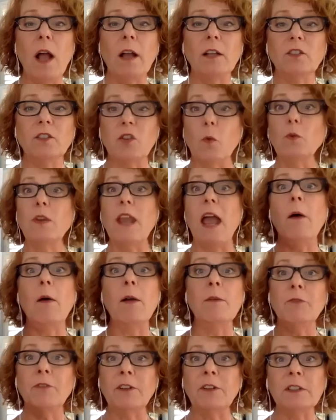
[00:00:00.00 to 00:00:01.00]
so now
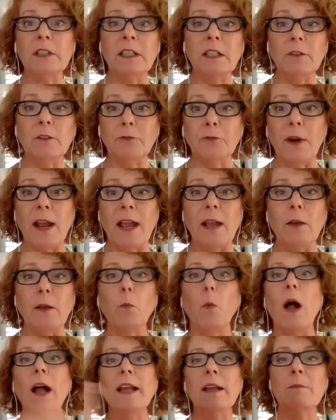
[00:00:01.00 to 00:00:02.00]
I'm feeling afraid.
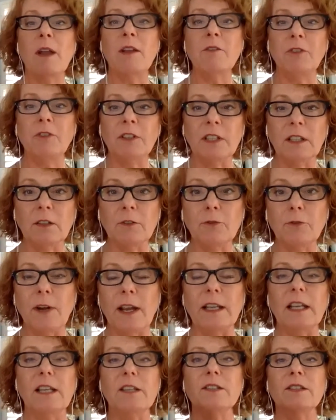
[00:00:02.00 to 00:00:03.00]
Why am I feeling
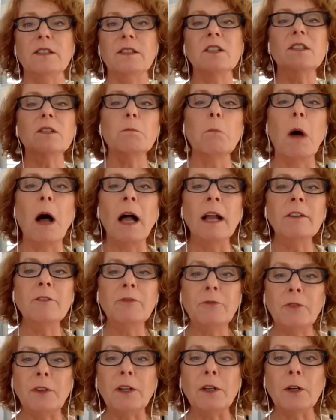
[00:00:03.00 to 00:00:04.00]
afraid? Is this my
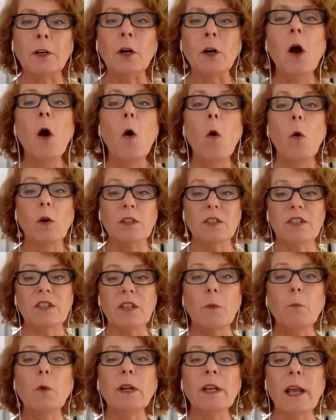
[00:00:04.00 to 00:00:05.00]
fear or
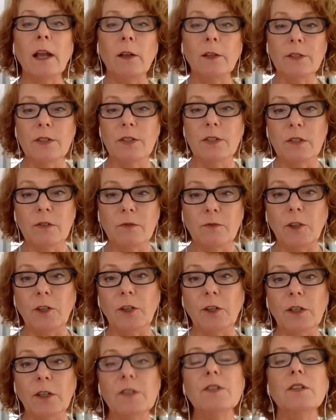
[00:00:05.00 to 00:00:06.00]
someone else's
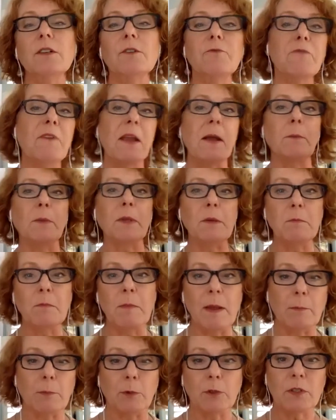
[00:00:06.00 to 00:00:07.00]
fear? Is it a family
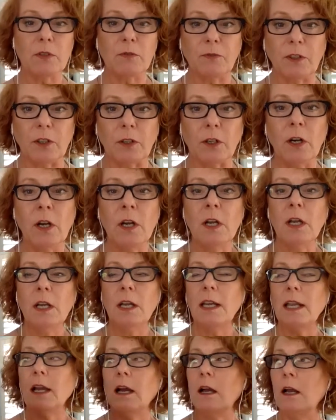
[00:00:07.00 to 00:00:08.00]
member's fear?
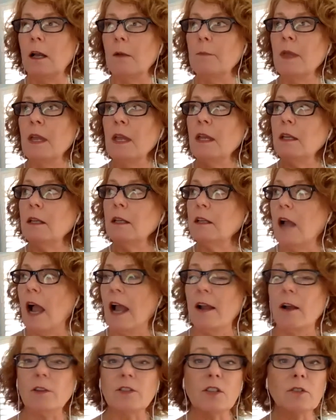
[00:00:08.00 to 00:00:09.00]

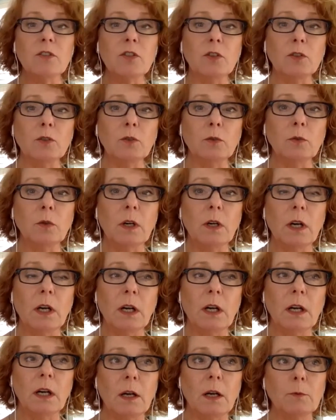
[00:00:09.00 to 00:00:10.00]
I also do
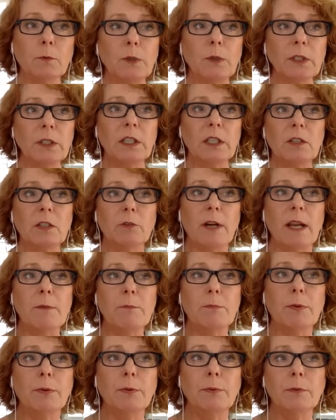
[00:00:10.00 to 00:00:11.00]
a really great,
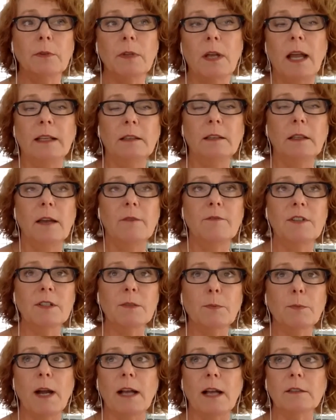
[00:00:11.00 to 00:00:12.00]
I love this
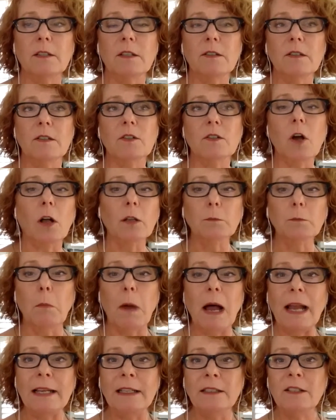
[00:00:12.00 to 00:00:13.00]
practice. It's called
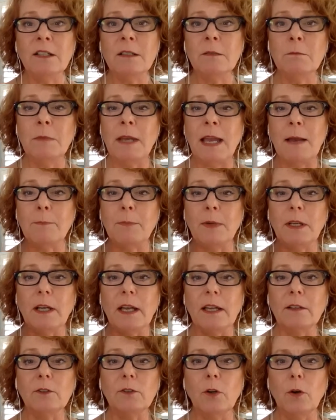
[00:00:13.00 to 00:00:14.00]
mind mapping. I
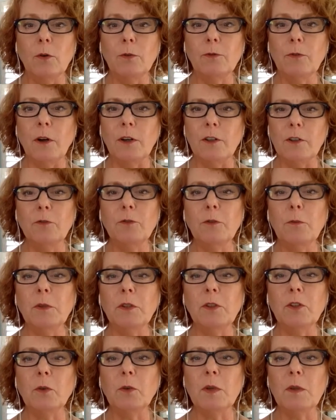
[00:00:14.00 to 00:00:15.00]
don't know, are you familiar with